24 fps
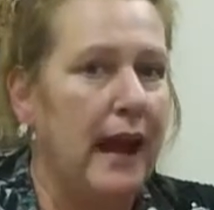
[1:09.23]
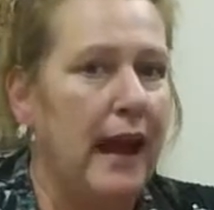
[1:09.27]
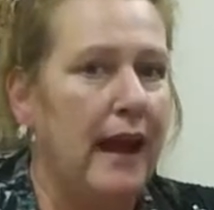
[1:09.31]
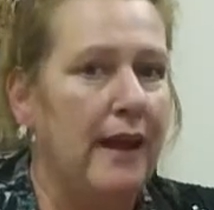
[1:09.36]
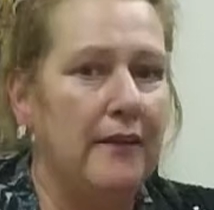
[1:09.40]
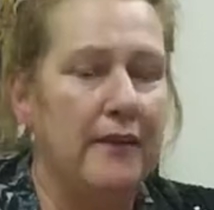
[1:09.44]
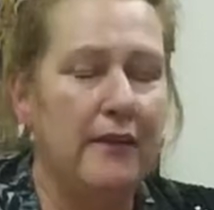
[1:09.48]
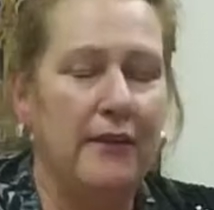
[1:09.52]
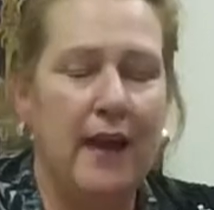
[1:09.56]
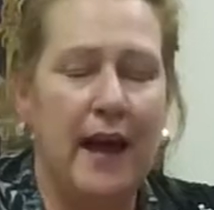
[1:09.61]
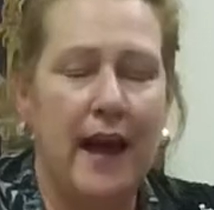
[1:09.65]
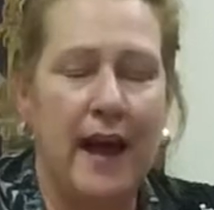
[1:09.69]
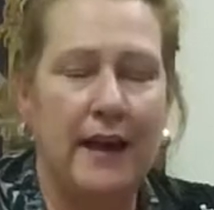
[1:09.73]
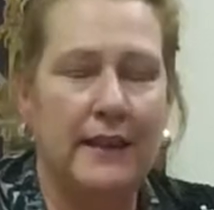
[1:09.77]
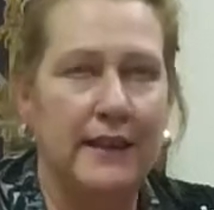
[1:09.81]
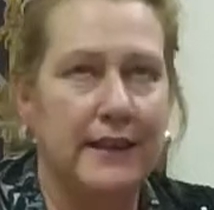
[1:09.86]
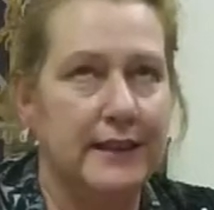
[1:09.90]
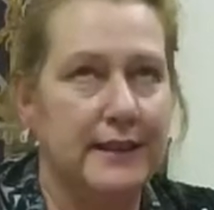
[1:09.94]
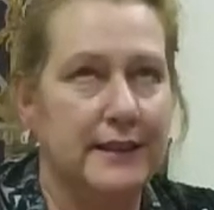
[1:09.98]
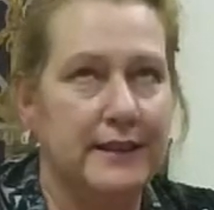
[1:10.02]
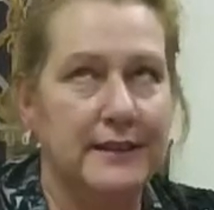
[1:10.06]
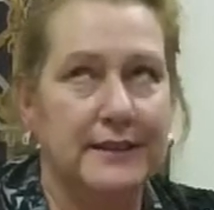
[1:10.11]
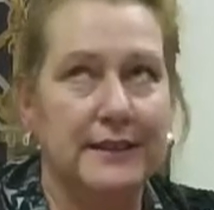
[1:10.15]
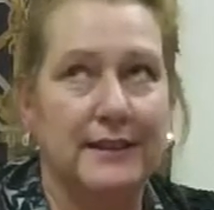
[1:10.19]
And that
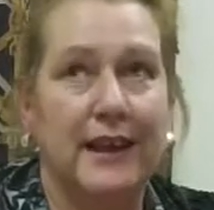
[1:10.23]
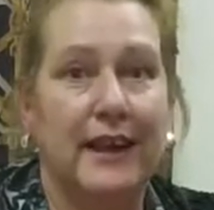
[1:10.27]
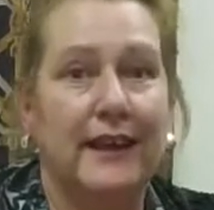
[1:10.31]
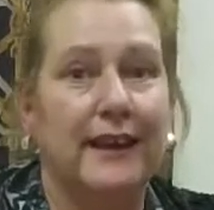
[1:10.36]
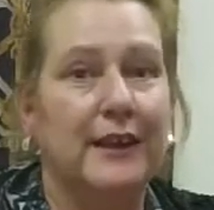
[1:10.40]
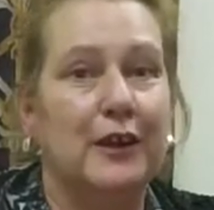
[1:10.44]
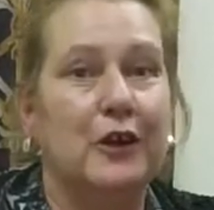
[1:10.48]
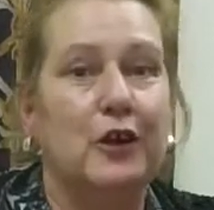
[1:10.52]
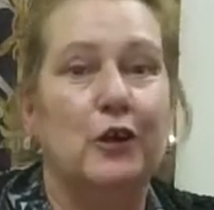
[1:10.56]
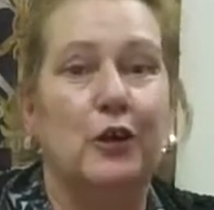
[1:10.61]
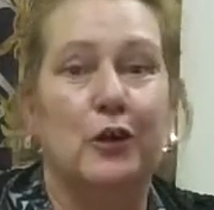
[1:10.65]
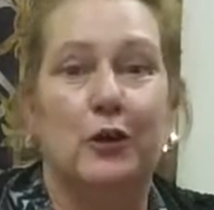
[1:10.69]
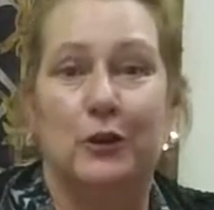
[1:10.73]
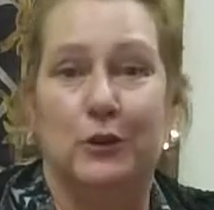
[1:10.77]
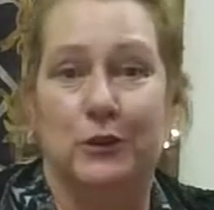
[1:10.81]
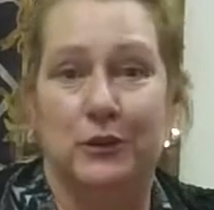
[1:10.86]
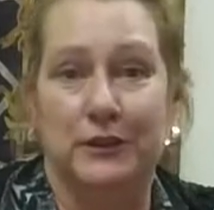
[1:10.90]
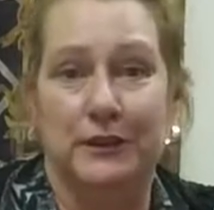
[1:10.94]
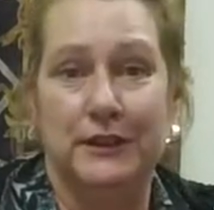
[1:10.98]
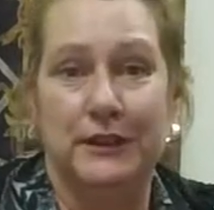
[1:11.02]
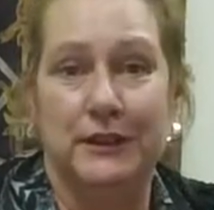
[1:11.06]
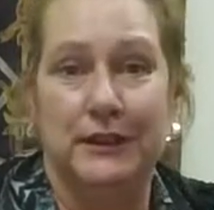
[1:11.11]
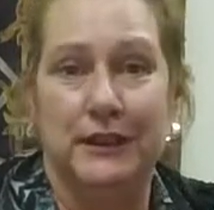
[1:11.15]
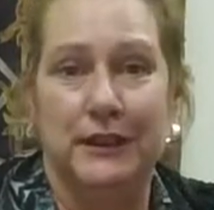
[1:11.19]
is like
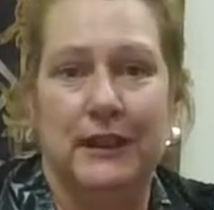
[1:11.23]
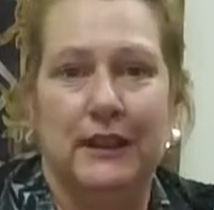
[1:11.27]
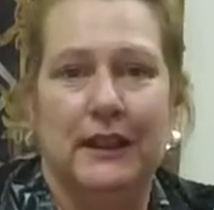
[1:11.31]
gold.